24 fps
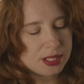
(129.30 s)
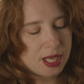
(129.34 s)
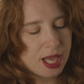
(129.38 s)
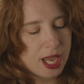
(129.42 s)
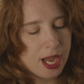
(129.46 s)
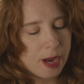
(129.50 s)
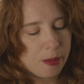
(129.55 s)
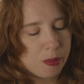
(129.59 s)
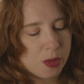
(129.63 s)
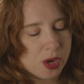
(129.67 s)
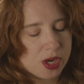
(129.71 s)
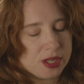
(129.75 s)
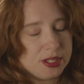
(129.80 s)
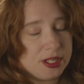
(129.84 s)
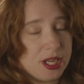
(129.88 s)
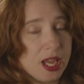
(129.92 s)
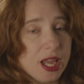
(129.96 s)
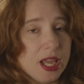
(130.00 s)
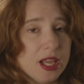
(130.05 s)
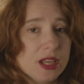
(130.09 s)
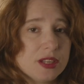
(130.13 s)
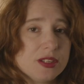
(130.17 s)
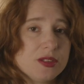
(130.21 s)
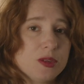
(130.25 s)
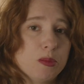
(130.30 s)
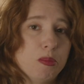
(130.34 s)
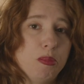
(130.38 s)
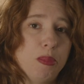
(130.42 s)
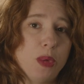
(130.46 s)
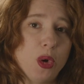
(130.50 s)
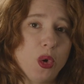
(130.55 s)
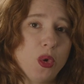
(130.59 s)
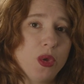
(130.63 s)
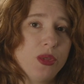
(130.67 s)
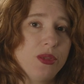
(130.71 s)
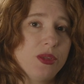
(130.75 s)
camera takes
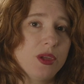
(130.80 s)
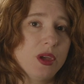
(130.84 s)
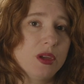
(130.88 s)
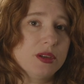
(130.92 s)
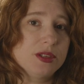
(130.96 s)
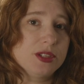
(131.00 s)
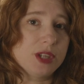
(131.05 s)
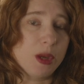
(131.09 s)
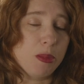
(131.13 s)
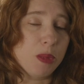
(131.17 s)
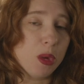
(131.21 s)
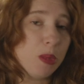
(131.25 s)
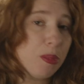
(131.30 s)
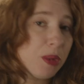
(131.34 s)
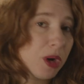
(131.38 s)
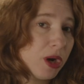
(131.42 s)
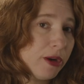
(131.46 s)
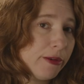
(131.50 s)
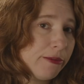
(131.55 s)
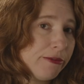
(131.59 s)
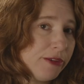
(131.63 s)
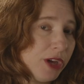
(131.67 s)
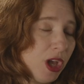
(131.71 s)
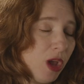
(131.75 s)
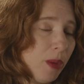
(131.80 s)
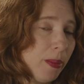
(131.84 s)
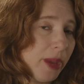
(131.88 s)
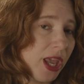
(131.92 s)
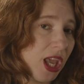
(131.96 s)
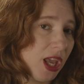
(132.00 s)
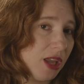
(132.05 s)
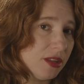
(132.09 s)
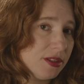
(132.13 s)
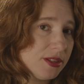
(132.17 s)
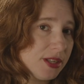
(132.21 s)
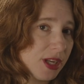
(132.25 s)
both double per film
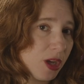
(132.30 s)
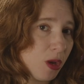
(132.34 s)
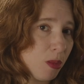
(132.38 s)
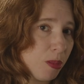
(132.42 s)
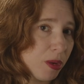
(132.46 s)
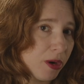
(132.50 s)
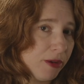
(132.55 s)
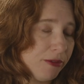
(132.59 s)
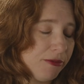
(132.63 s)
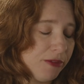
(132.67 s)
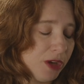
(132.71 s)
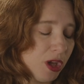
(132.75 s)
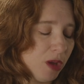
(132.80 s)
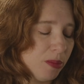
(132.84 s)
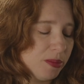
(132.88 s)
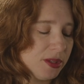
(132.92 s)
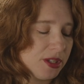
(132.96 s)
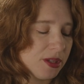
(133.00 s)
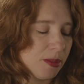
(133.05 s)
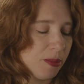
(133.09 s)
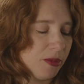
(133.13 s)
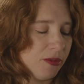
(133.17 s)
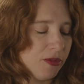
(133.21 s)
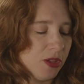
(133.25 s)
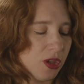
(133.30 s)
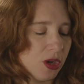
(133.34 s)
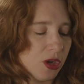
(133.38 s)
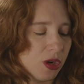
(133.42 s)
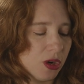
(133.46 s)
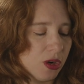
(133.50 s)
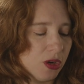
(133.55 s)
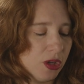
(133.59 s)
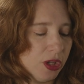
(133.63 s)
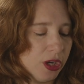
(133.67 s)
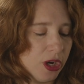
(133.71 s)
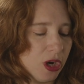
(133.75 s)
and single per film. Some of the
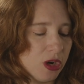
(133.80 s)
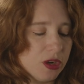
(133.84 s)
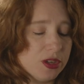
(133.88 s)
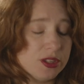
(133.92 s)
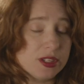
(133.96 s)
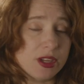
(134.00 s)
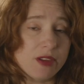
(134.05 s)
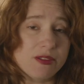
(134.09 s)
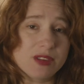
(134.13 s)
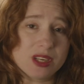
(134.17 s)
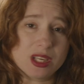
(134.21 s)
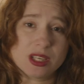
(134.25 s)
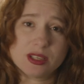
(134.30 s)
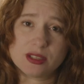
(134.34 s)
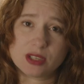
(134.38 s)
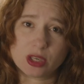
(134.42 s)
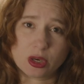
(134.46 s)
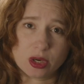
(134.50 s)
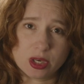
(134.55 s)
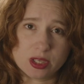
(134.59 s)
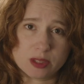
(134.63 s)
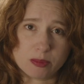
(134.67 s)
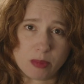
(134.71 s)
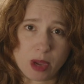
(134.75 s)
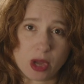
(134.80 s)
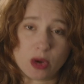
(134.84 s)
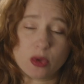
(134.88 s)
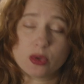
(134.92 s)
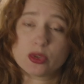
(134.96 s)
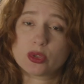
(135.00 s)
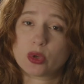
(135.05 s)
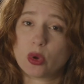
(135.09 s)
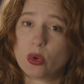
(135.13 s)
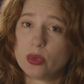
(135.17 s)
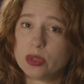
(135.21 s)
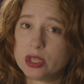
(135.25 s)
earlier 70 series
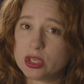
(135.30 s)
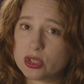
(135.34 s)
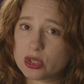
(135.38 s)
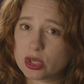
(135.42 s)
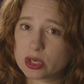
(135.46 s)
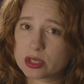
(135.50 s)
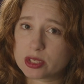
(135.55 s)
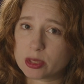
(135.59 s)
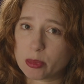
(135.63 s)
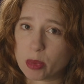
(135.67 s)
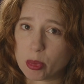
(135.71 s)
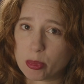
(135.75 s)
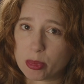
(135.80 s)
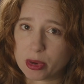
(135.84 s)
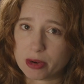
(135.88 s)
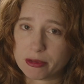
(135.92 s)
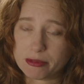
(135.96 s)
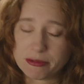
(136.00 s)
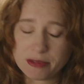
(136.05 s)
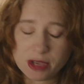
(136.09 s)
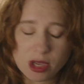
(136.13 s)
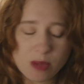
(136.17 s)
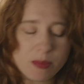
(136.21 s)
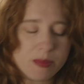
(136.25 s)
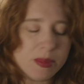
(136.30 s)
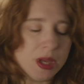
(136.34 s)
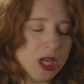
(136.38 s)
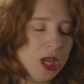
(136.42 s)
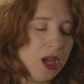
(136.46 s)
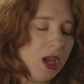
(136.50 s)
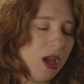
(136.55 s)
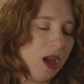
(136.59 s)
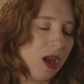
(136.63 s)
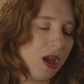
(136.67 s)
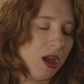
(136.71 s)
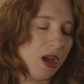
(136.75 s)
models only took double per film,
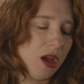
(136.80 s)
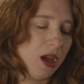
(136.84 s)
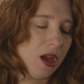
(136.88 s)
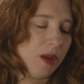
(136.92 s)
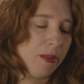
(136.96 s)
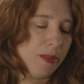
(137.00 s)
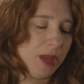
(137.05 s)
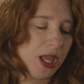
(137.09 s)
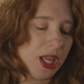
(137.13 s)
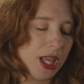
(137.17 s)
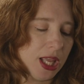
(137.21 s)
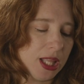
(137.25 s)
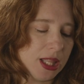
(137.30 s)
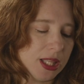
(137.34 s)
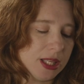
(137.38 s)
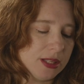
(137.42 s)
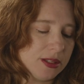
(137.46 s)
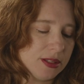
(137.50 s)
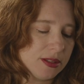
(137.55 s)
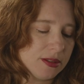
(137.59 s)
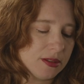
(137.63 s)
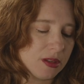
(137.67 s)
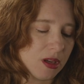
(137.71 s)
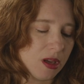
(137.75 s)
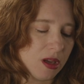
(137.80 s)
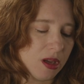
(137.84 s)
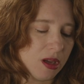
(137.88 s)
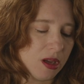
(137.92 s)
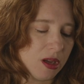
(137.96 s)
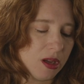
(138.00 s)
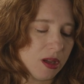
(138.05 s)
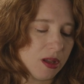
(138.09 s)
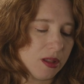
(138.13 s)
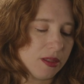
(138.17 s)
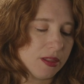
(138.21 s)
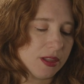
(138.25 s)
making this
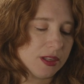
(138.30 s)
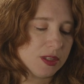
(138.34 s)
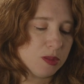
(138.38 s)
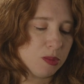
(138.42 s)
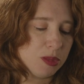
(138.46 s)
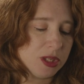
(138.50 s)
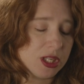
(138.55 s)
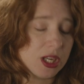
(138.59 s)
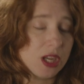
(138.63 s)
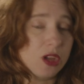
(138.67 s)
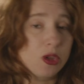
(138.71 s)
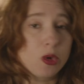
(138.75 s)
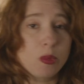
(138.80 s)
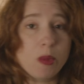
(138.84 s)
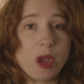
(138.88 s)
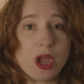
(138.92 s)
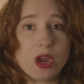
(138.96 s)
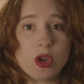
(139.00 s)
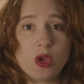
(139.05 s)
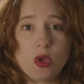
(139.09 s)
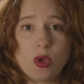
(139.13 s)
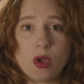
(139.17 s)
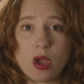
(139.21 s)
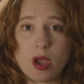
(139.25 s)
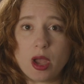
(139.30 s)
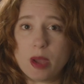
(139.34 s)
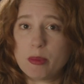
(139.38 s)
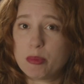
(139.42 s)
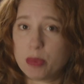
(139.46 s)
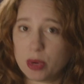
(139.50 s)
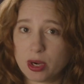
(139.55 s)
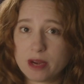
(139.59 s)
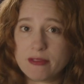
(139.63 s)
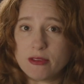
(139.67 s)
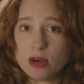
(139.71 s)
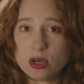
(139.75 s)
particular model
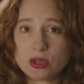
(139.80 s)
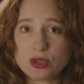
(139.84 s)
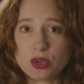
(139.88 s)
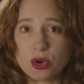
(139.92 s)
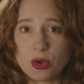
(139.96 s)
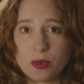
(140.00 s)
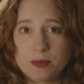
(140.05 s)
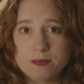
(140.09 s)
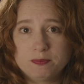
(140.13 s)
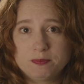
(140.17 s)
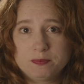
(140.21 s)
pretty versatile.